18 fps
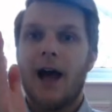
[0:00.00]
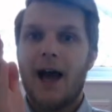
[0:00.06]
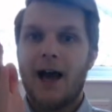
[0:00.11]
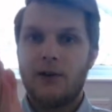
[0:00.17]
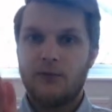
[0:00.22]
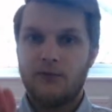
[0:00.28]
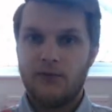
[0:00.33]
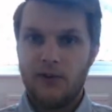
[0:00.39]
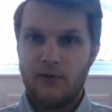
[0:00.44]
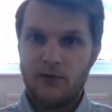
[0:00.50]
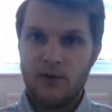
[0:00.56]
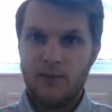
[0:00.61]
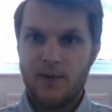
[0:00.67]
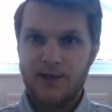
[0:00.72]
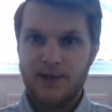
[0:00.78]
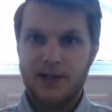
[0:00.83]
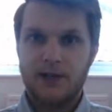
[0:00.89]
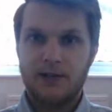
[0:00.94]
add
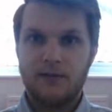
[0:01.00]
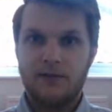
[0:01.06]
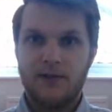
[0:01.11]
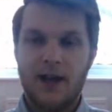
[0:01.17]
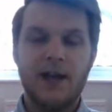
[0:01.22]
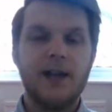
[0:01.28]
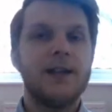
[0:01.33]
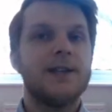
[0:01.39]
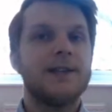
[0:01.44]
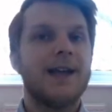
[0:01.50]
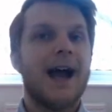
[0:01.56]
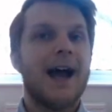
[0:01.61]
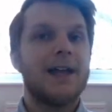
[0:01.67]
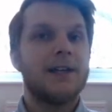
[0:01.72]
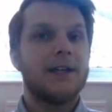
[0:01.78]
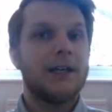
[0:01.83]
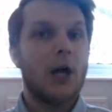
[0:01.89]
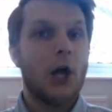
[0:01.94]
50% of that is
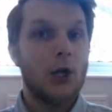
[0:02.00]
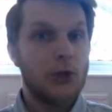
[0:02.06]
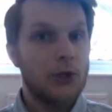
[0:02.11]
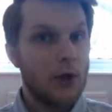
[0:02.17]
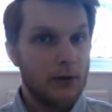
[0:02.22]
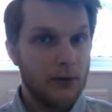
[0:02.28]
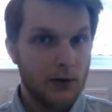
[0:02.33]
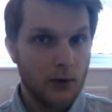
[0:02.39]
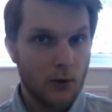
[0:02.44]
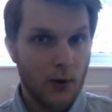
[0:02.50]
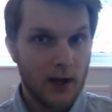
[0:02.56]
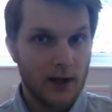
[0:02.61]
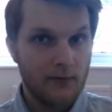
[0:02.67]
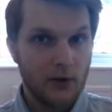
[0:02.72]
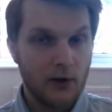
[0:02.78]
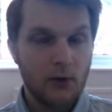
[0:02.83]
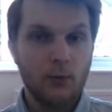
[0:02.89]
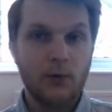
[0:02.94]
adding another
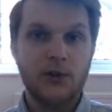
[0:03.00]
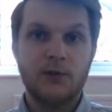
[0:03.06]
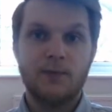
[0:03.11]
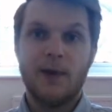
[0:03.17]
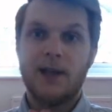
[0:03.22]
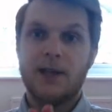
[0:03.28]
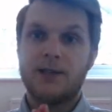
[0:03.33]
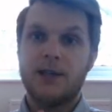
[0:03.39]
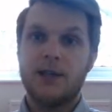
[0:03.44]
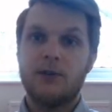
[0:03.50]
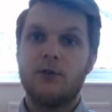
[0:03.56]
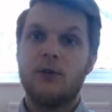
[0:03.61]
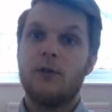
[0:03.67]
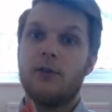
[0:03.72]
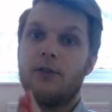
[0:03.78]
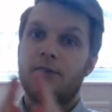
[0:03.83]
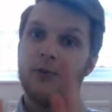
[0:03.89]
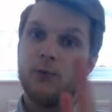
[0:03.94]
quaver, which makes it
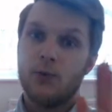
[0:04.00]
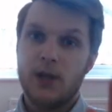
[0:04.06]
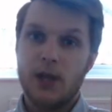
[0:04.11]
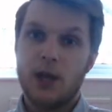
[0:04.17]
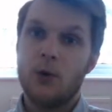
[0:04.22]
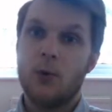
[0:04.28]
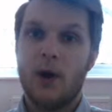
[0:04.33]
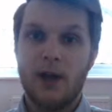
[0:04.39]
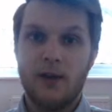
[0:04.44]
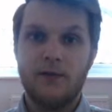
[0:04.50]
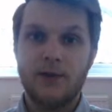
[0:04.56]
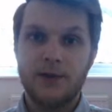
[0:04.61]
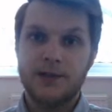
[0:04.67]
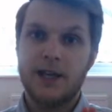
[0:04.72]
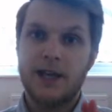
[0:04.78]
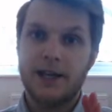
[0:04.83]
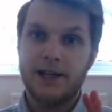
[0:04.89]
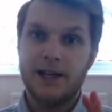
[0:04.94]
3
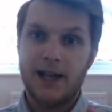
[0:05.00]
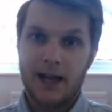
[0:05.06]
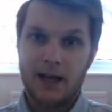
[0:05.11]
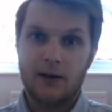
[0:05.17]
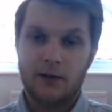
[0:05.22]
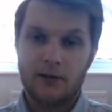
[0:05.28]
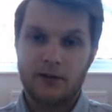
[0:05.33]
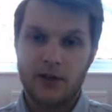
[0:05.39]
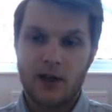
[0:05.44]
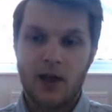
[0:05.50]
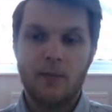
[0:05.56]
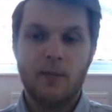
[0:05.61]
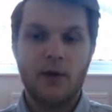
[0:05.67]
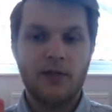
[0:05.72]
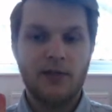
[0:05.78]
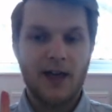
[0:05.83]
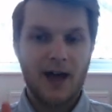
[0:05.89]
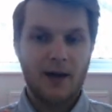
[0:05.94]
quavers in length,
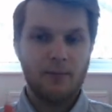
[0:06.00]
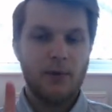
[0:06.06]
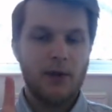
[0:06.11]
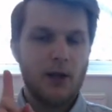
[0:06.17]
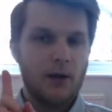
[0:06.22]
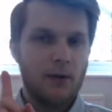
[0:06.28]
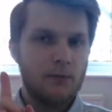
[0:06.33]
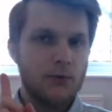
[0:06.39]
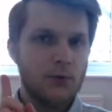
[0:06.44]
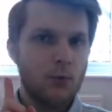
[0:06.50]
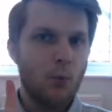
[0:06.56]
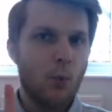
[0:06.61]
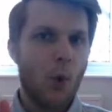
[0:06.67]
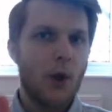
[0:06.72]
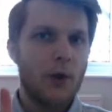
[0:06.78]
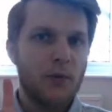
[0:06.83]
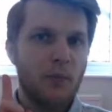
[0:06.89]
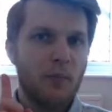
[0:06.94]
but that becomes
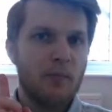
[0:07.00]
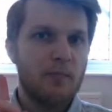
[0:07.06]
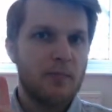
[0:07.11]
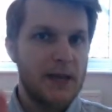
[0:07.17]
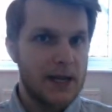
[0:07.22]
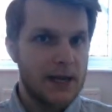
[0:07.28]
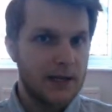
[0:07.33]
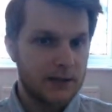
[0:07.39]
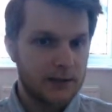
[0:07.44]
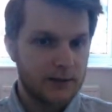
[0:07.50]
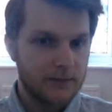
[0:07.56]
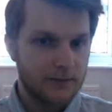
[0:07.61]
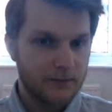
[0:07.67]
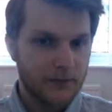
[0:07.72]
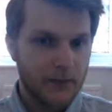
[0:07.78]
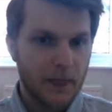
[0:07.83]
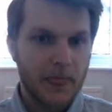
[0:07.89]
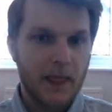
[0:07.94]
1 beat.
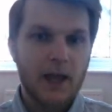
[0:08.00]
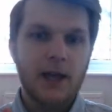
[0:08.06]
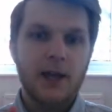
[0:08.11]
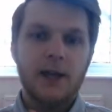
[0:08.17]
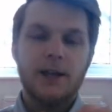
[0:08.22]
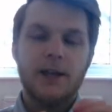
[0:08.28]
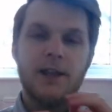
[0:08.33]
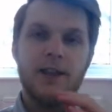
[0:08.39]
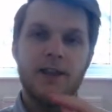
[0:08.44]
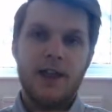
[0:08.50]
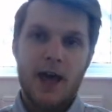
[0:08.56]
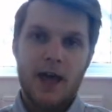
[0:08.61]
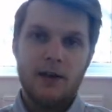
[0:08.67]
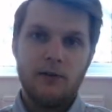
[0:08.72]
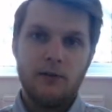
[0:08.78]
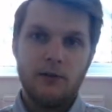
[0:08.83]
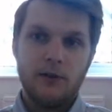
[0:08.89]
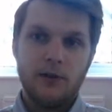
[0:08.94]

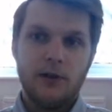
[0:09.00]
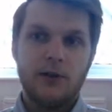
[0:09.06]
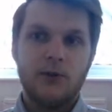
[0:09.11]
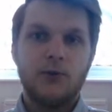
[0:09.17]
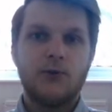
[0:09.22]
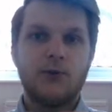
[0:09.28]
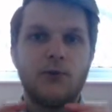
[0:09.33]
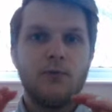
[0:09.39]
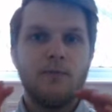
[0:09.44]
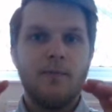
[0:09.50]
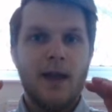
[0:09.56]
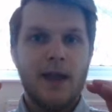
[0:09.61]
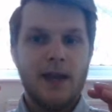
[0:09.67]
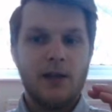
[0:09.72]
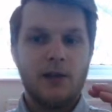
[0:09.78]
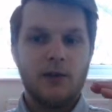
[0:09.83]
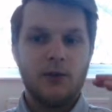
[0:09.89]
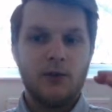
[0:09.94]
Then to
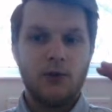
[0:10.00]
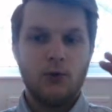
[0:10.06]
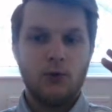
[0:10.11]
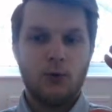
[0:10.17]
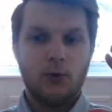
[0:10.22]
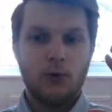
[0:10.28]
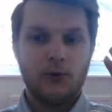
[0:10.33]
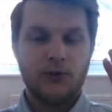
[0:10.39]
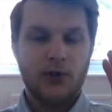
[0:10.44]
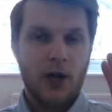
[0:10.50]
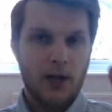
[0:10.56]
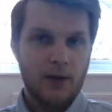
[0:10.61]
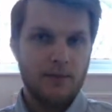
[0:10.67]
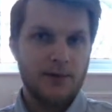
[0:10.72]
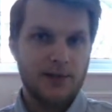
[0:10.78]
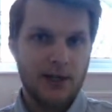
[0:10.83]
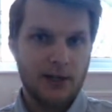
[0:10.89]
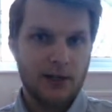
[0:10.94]
make your
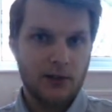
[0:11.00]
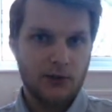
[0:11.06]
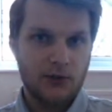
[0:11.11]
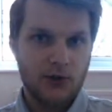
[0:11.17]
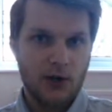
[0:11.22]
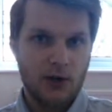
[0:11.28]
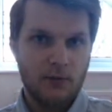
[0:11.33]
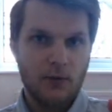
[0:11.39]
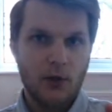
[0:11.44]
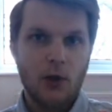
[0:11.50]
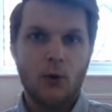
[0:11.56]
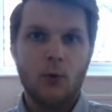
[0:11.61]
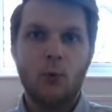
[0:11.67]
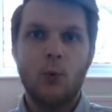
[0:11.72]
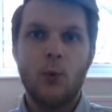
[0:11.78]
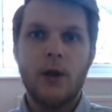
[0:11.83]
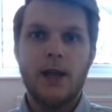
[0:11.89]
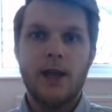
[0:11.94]
time signature,
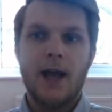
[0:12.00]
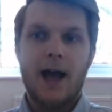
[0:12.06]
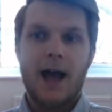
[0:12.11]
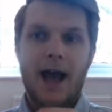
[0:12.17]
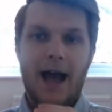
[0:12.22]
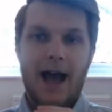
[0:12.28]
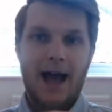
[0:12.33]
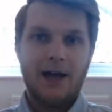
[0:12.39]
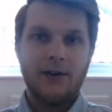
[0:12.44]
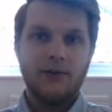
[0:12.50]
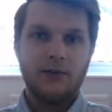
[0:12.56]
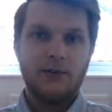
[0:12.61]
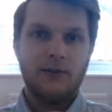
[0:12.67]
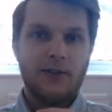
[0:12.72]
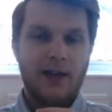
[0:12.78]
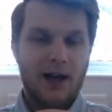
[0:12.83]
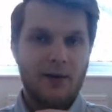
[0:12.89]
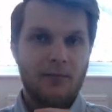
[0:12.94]
we add
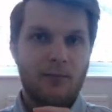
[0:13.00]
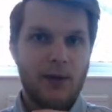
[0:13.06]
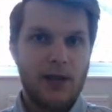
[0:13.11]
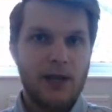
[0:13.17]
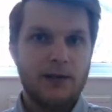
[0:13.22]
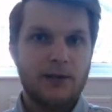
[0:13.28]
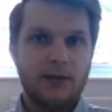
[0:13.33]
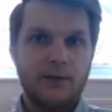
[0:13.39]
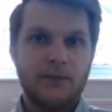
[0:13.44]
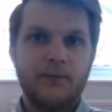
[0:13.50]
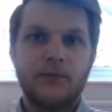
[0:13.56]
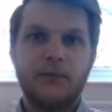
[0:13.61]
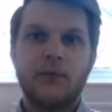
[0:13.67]
that beat